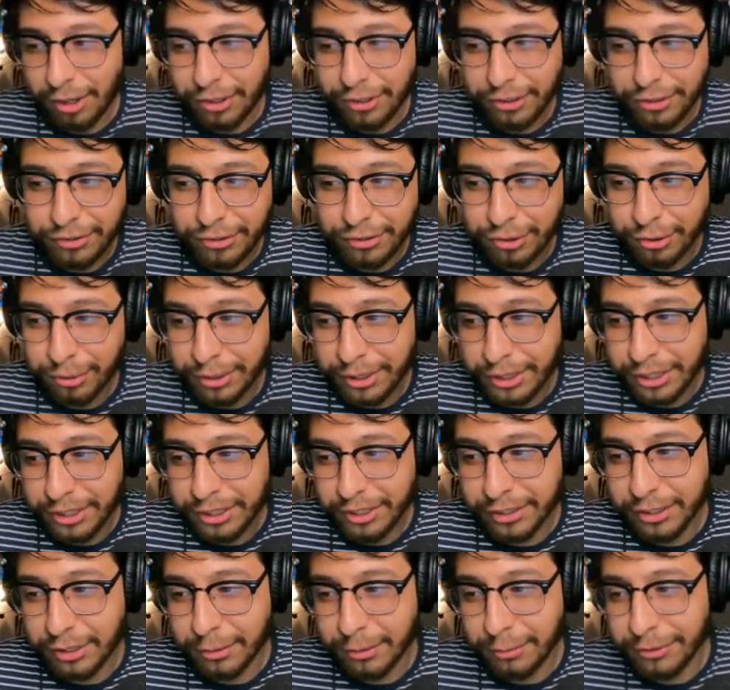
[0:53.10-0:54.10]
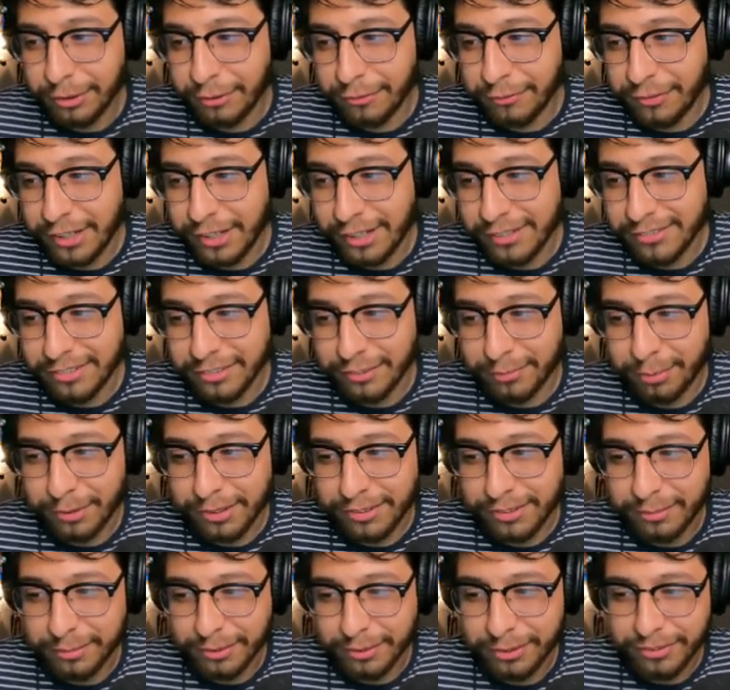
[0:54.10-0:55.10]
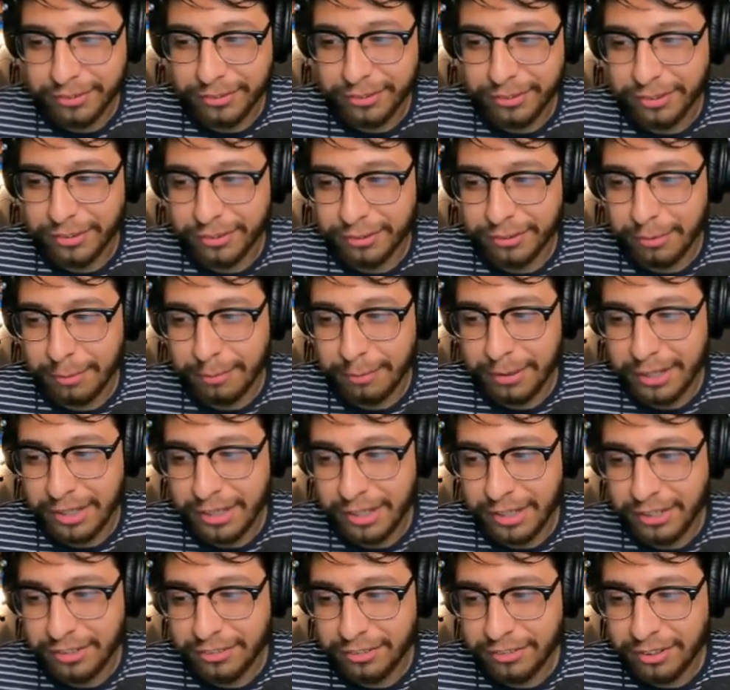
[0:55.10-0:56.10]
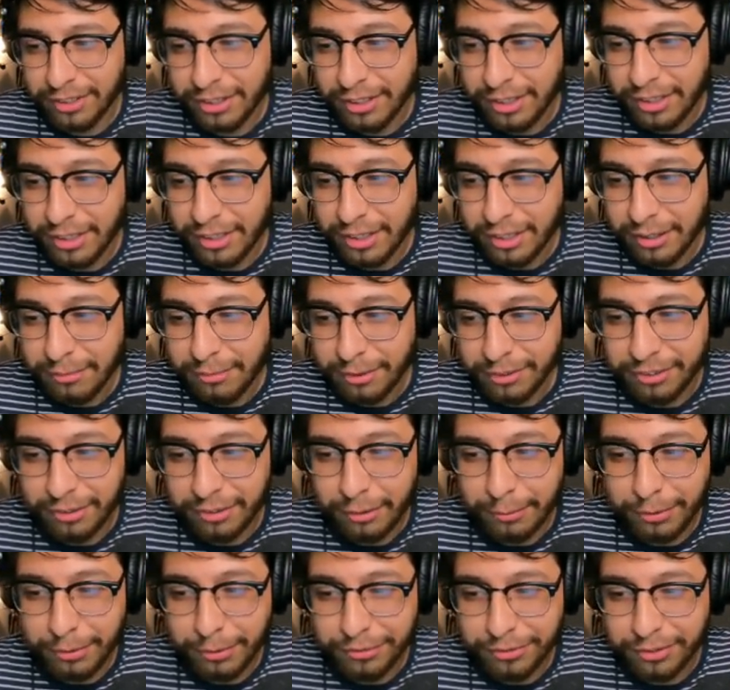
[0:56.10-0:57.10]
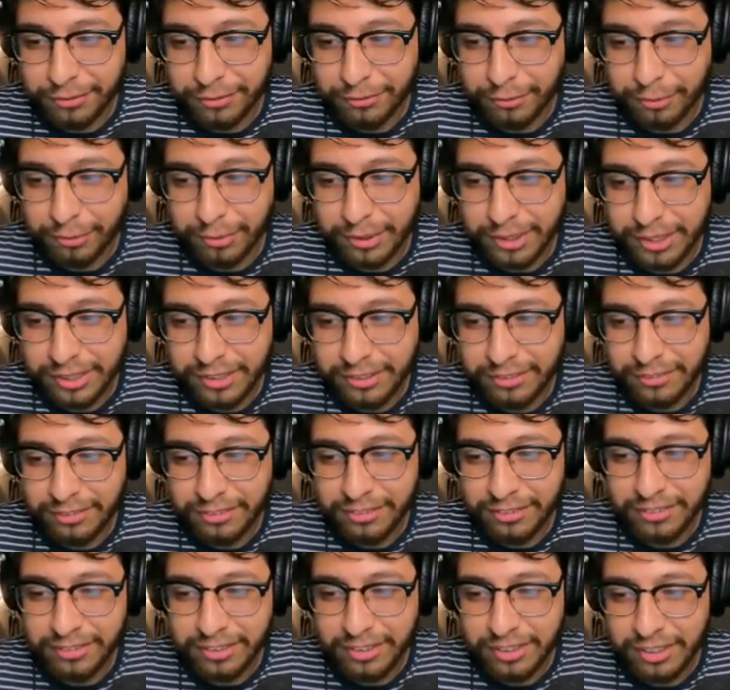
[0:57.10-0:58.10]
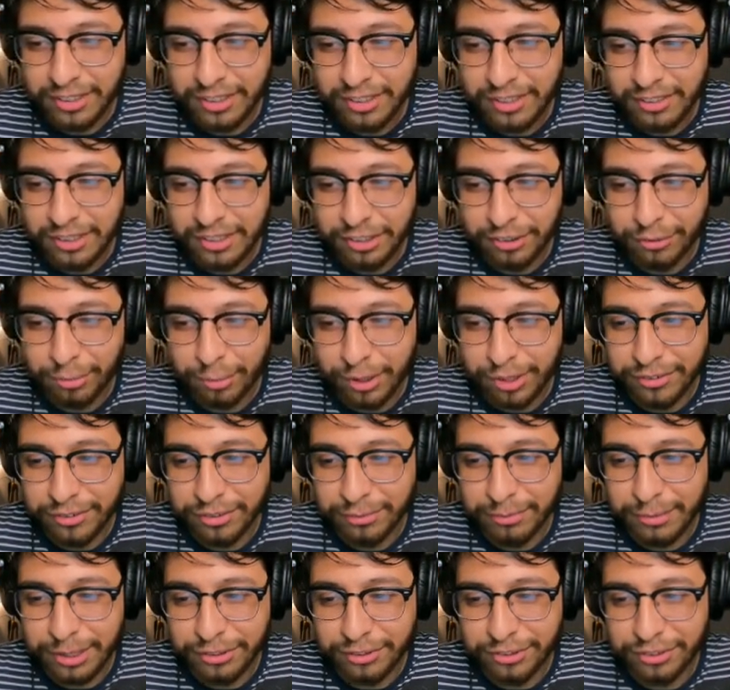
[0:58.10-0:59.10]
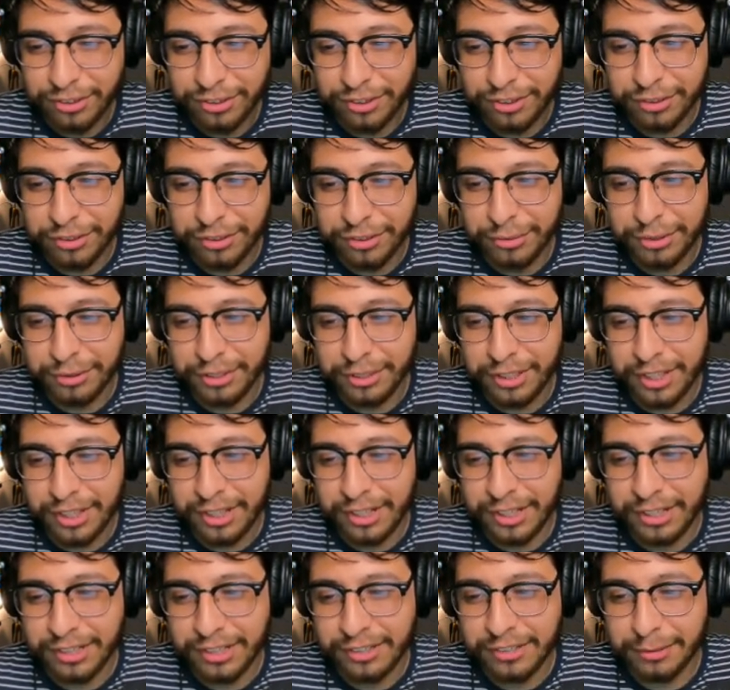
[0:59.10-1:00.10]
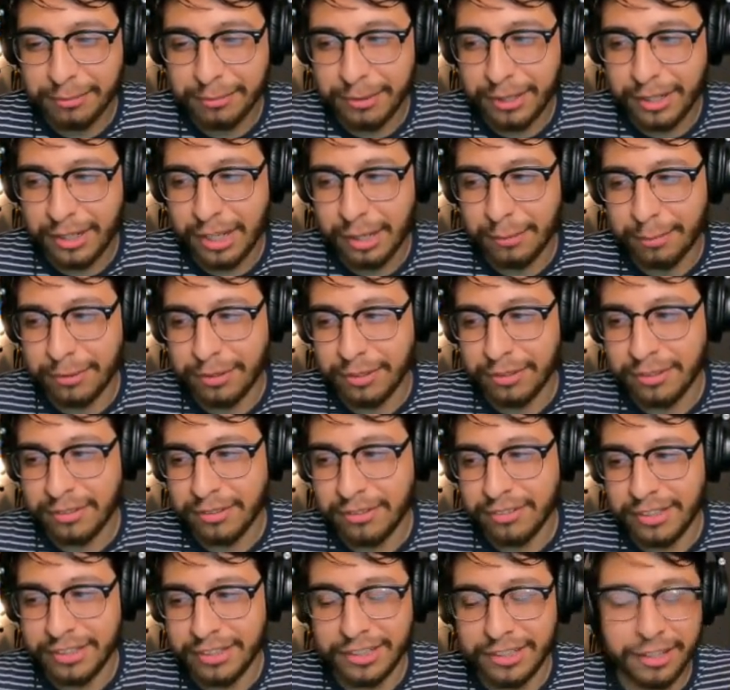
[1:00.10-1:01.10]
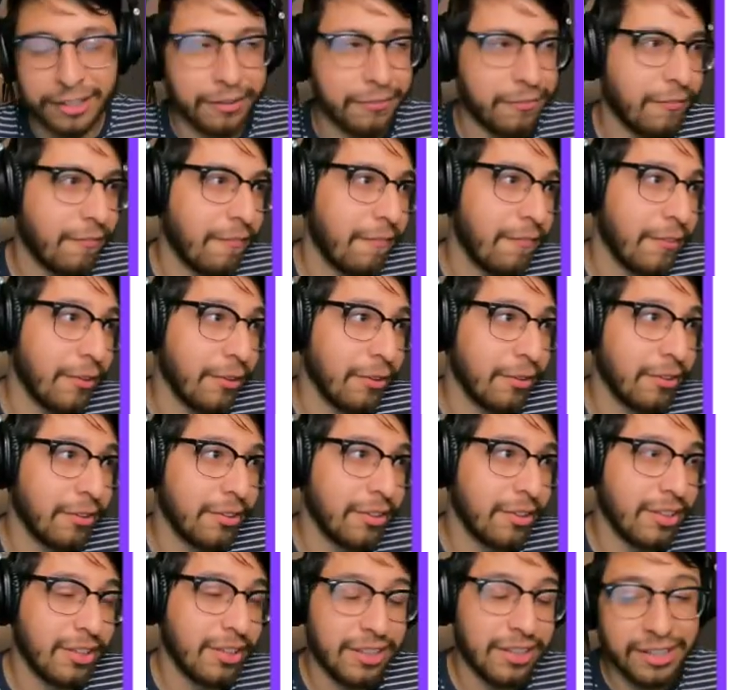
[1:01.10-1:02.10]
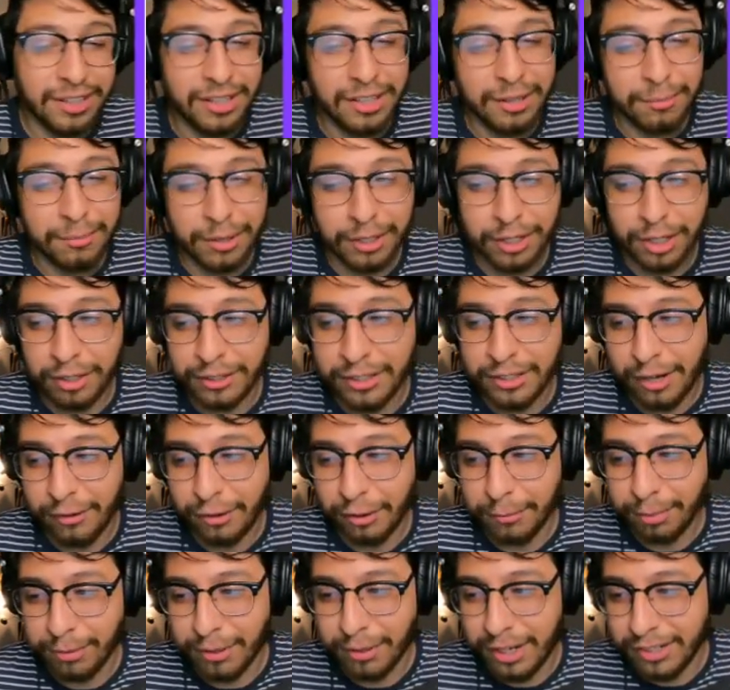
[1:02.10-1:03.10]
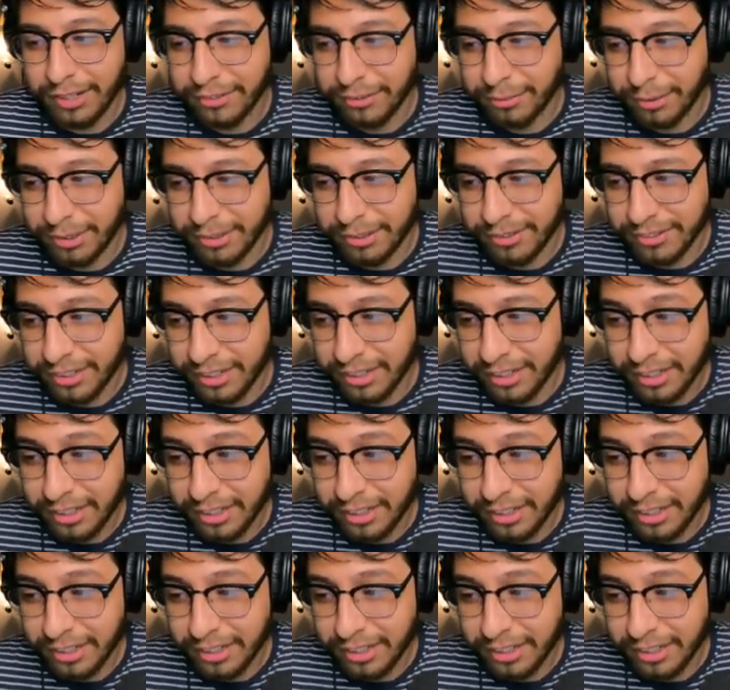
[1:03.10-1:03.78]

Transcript: How are you doing? A number of your fans expressed some concerns on my page because you haven't posted in a few weeks. I just want to make sure you're doing okay. Nothing bad happened. Take care. Bill. But he replies what he